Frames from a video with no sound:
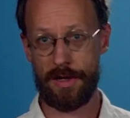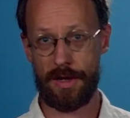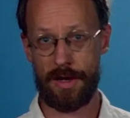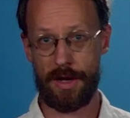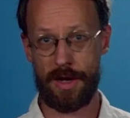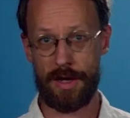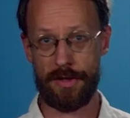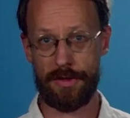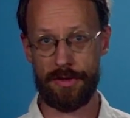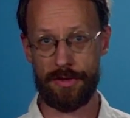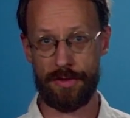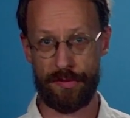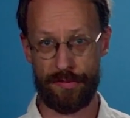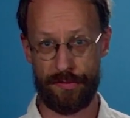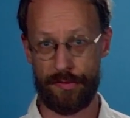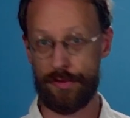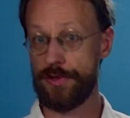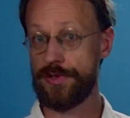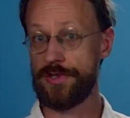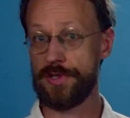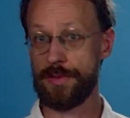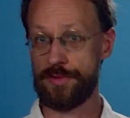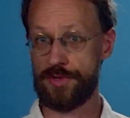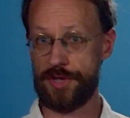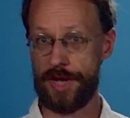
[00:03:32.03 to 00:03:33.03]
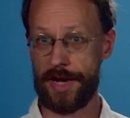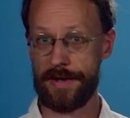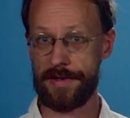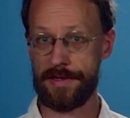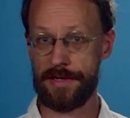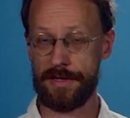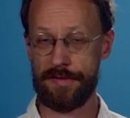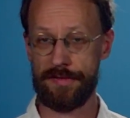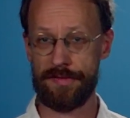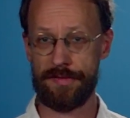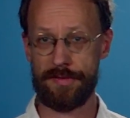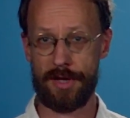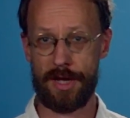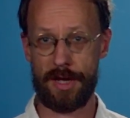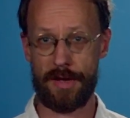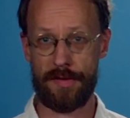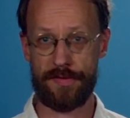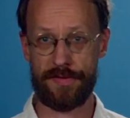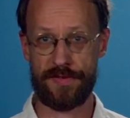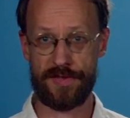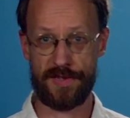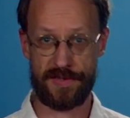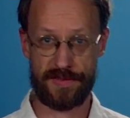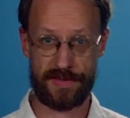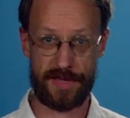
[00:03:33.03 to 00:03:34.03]
on the first objective
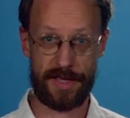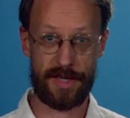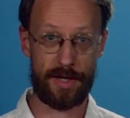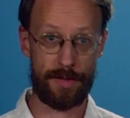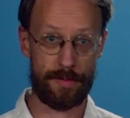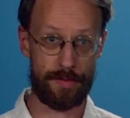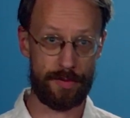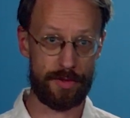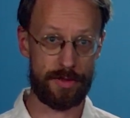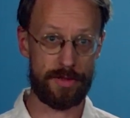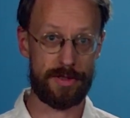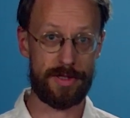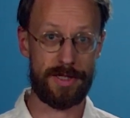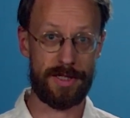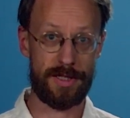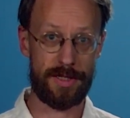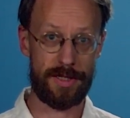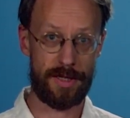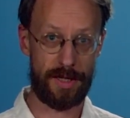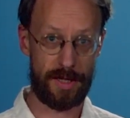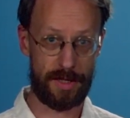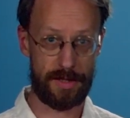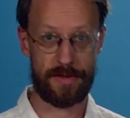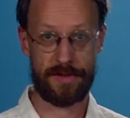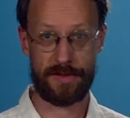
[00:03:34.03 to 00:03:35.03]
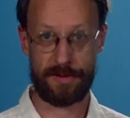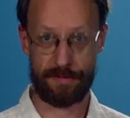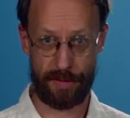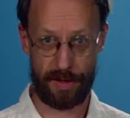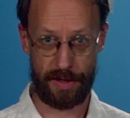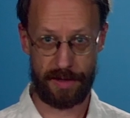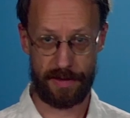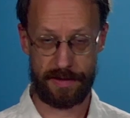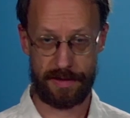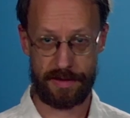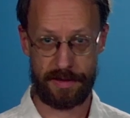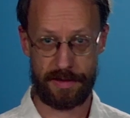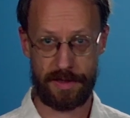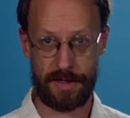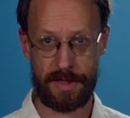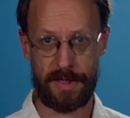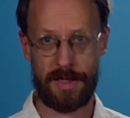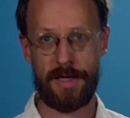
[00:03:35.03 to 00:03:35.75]
of sustainability in space.